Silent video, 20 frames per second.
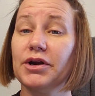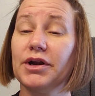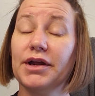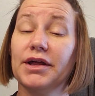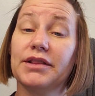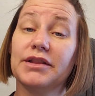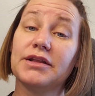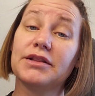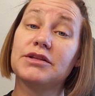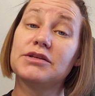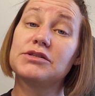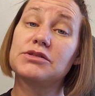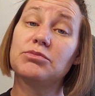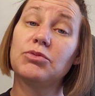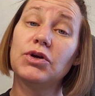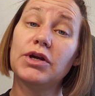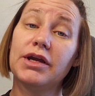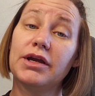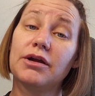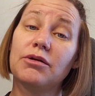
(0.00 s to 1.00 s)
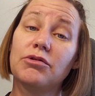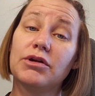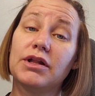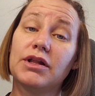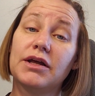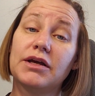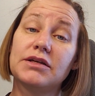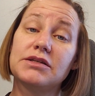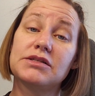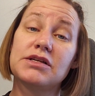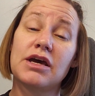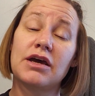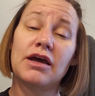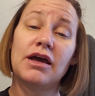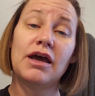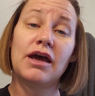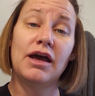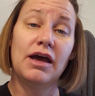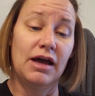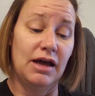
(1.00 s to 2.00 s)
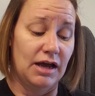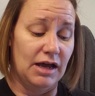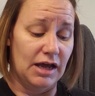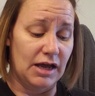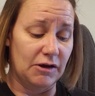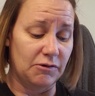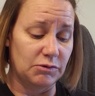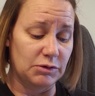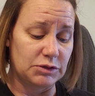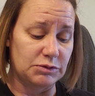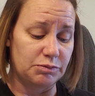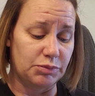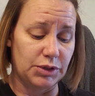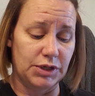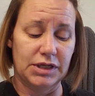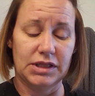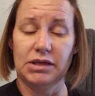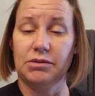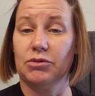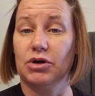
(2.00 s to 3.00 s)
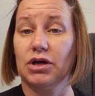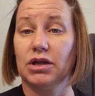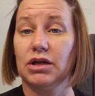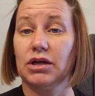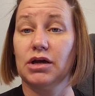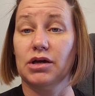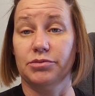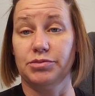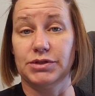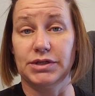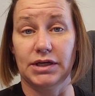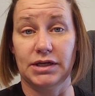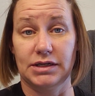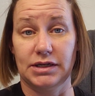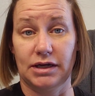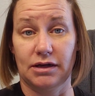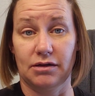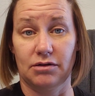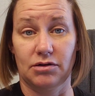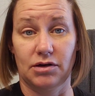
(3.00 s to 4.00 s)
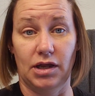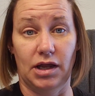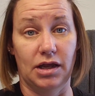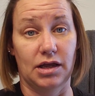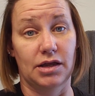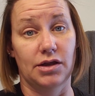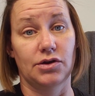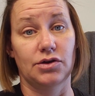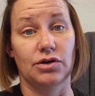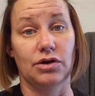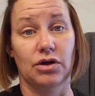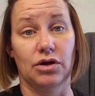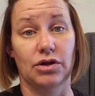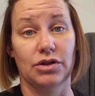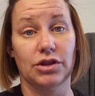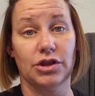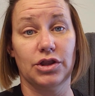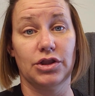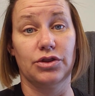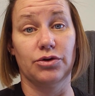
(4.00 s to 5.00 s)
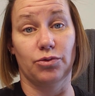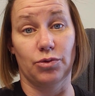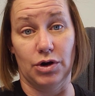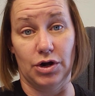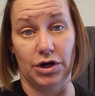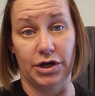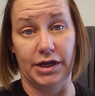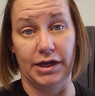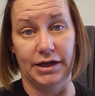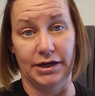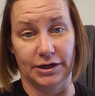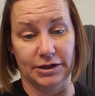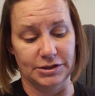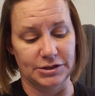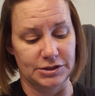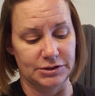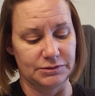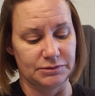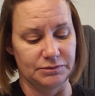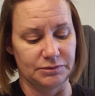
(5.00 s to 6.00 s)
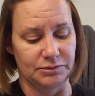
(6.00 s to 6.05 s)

And then this morning I realized I was putting them on upside down and on the wrong ears.